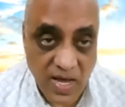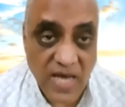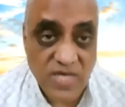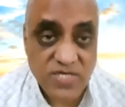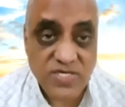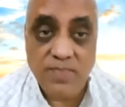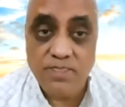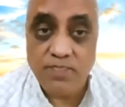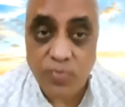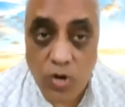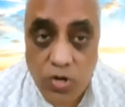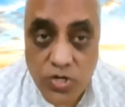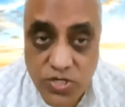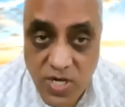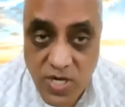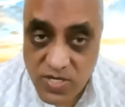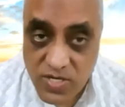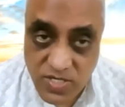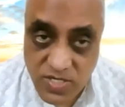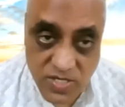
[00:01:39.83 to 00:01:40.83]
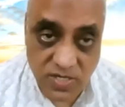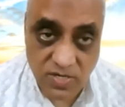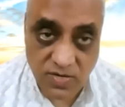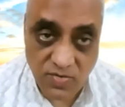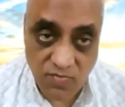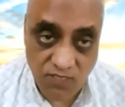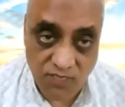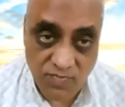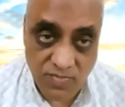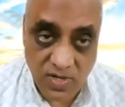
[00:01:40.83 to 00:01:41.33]
As a process,
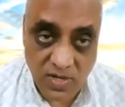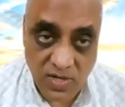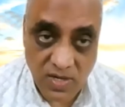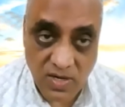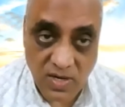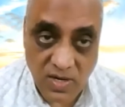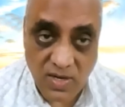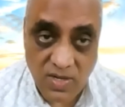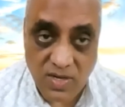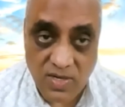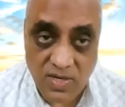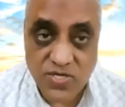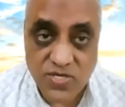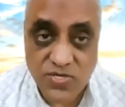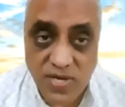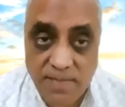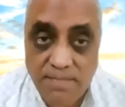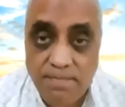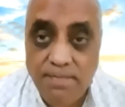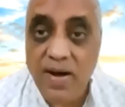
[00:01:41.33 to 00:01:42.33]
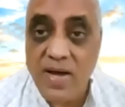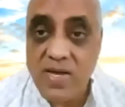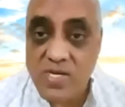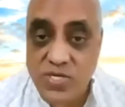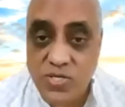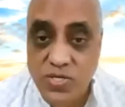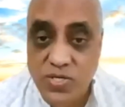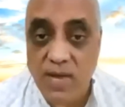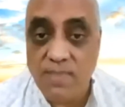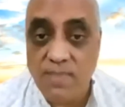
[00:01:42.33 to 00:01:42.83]
step by
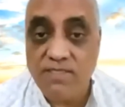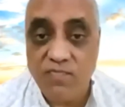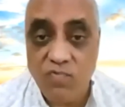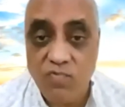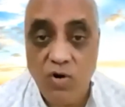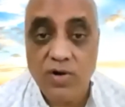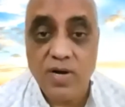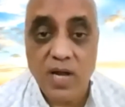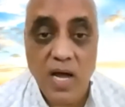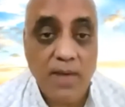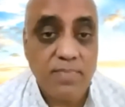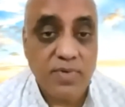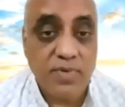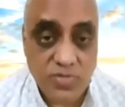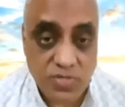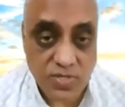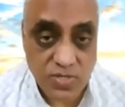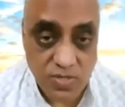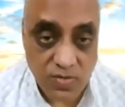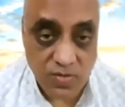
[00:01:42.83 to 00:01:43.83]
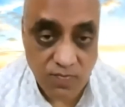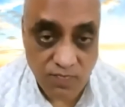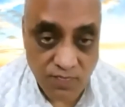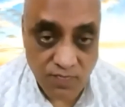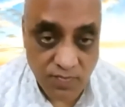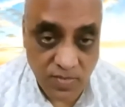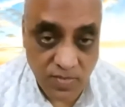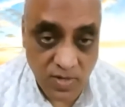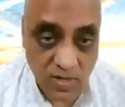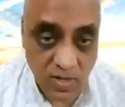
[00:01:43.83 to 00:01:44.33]
step, what happens?
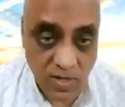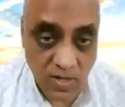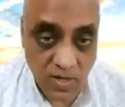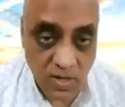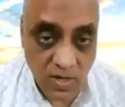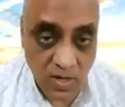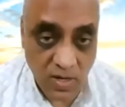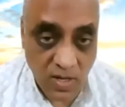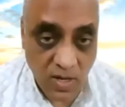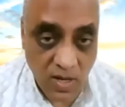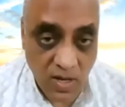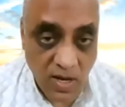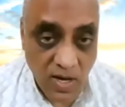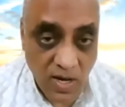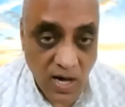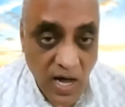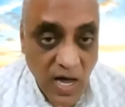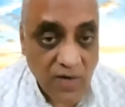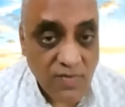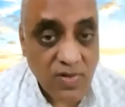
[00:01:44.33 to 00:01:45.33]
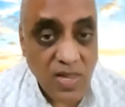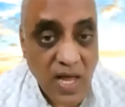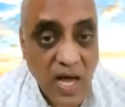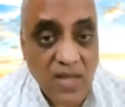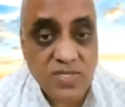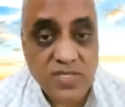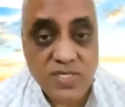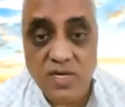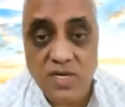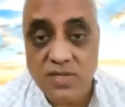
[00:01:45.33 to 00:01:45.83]
I will
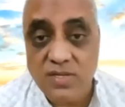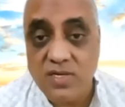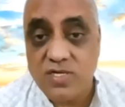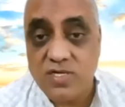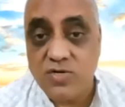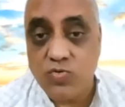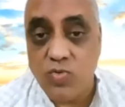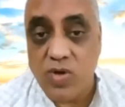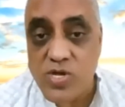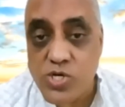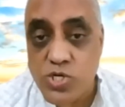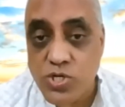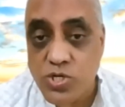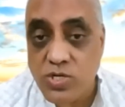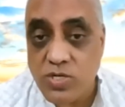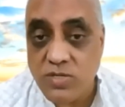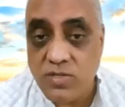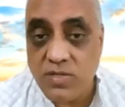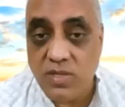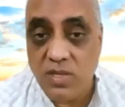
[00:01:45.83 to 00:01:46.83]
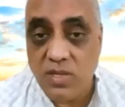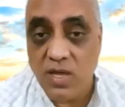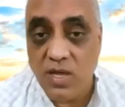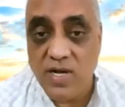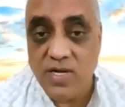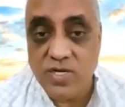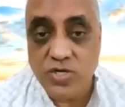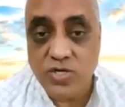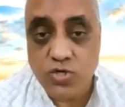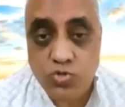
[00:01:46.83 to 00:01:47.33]
answer this question
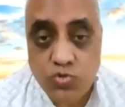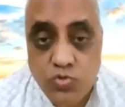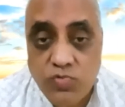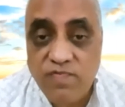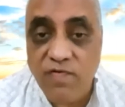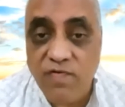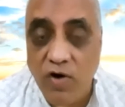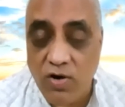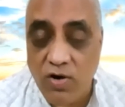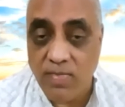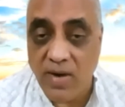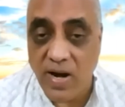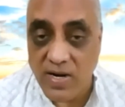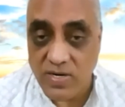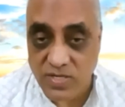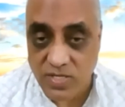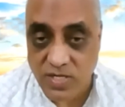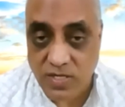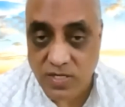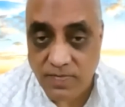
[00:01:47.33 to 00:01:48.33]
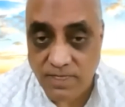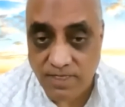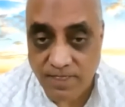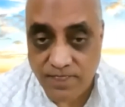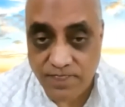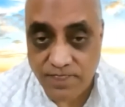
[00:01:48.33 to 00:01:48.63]
in two formats